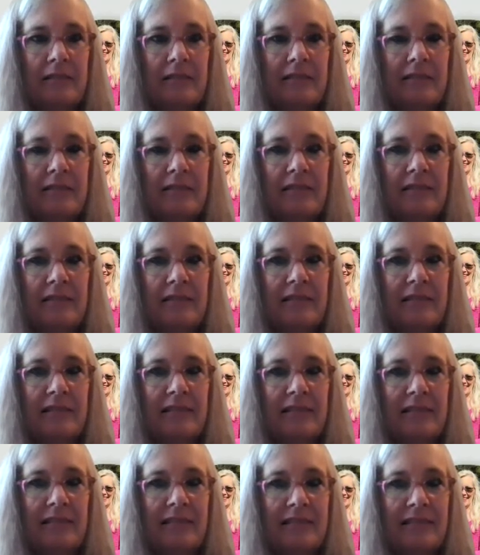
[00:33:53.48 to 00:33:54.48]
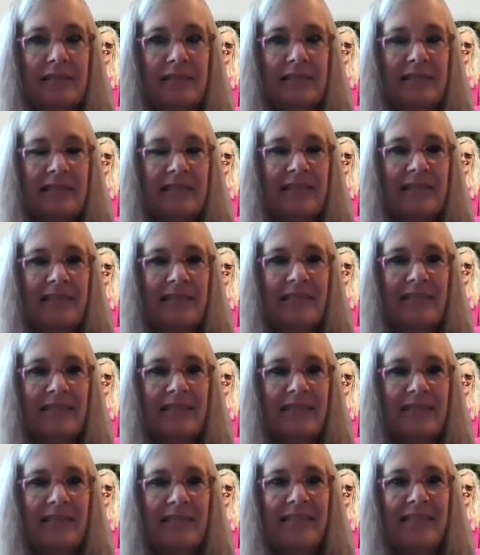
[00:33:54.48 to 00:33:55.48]

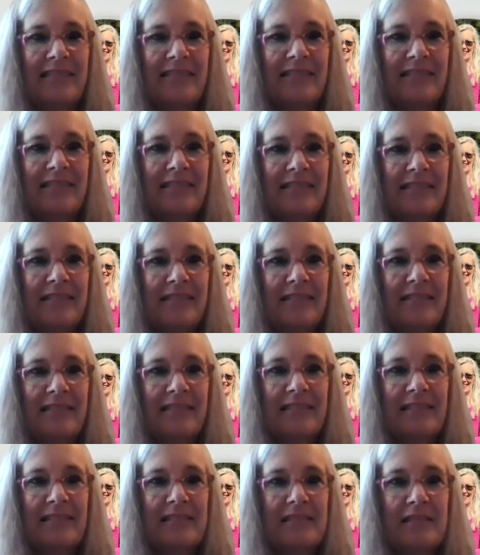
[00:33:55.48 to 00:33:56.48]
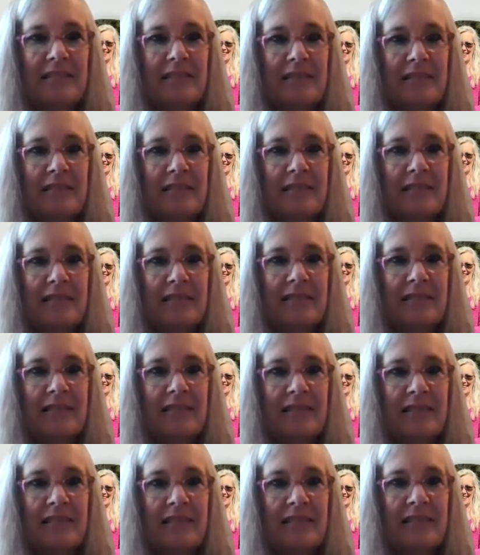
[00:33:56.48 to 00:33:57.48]

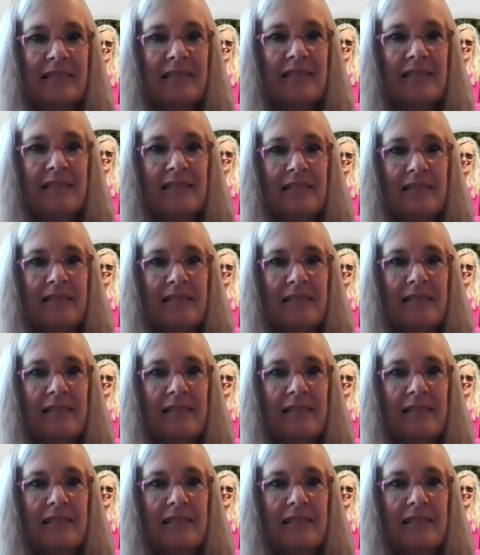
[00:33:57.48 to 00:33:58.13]
This person isn't speaking.